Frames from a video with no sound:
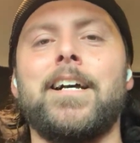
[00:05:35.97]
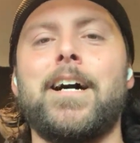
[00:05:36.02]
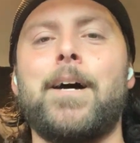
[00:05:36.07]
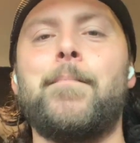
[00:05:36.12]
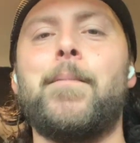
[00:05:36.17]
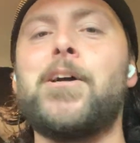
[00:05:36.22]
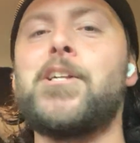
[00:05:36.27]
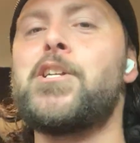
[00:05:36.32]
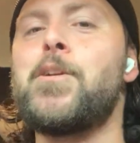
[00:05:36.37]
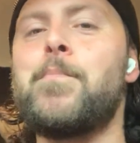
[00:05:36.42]
A
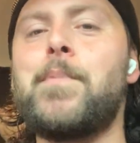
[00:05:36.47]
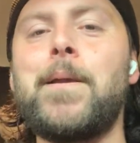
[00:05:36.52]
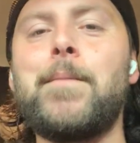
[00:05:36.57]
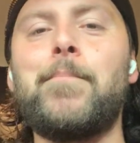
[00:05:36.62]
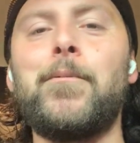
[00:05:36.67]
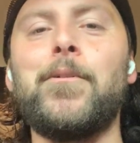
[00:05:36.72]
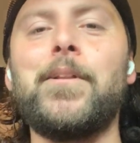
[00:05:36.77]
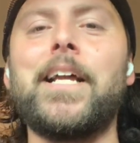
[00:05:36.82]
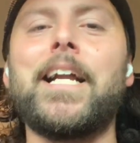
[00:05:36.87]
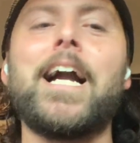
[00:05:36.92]
bunch of
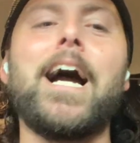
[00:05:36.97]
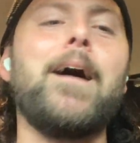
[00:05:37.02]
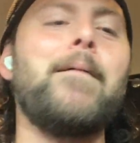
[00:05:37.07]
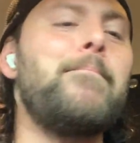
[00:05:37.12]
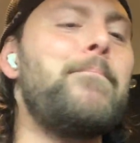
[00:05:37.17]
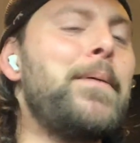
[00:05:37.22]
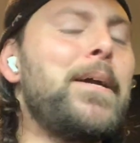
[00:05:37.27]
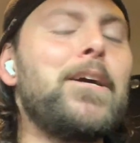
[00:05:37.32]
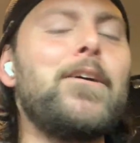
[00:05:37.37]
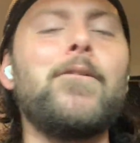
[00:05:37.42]
people, they
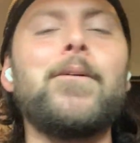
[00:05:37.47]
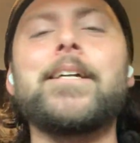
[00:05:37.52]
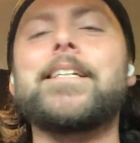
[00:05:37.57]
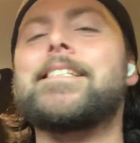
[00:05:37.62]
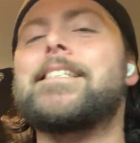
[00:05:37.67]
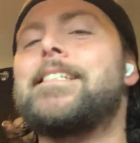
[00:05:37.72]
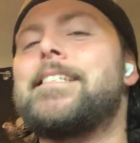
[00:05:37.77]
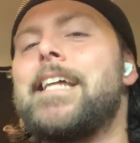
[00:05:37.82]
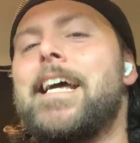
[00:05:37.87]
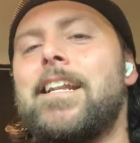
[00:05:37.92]
got big old
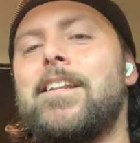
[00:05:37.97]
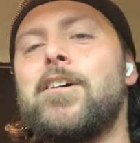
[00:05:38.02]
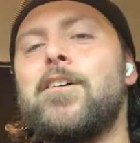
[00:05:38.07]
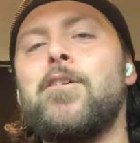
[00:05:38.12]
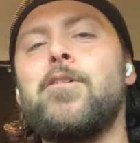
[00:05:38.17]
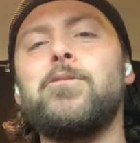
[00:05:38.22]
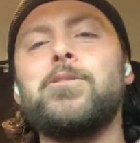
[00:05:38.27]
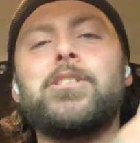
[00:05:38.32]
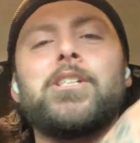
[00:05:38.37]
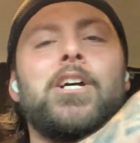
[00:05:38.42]

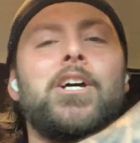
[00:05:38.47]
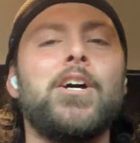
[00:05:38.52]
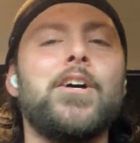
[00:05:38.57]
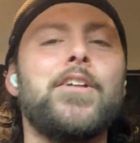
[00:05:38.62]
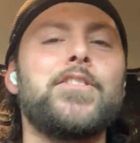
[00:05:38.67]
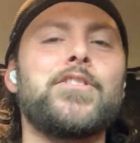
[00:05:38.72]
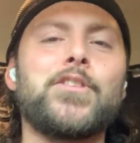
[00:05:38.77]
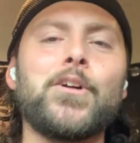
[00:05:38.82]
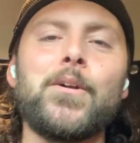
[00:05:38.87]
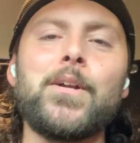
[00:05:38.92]
extendos,
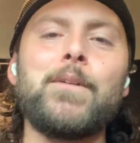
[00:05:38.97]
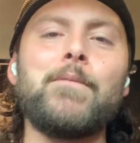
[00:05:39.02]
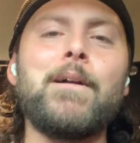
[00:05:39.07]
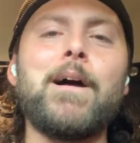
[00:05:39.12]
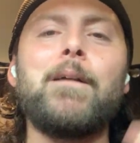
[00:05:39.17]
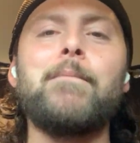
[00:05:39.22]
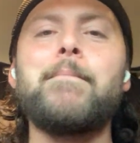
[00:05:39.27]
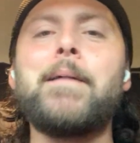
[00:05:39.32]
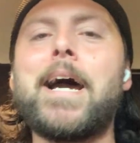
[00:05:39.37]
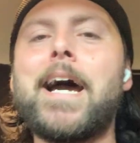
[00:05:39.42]
30
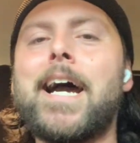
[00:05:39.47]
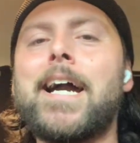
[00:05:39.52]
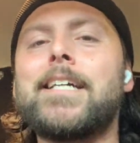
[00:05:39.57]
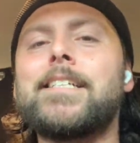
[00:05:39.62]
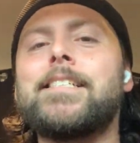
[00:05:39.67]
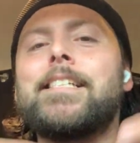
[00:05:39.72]
round mags,